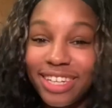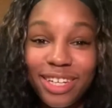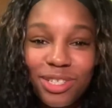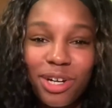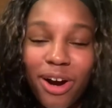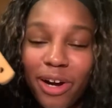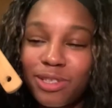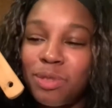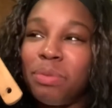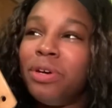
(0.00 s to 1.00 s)
get your
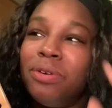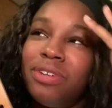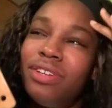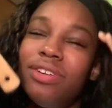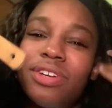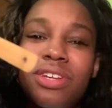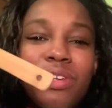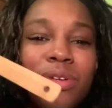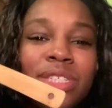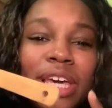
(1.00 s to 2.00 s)
hard spoon, and you
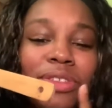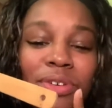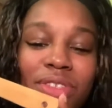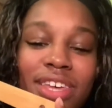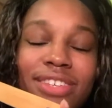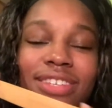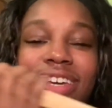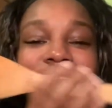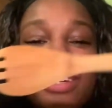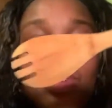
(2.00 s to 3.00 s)
can use either this
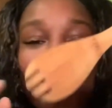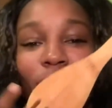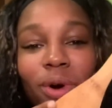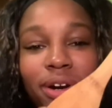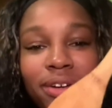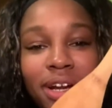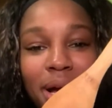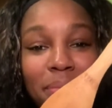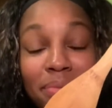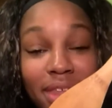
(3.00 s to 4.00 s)
end or
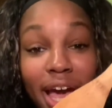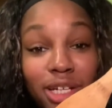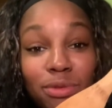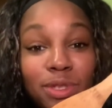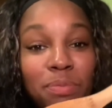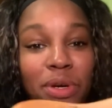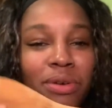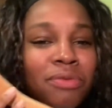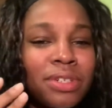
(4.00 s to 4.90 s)
the actual spoon.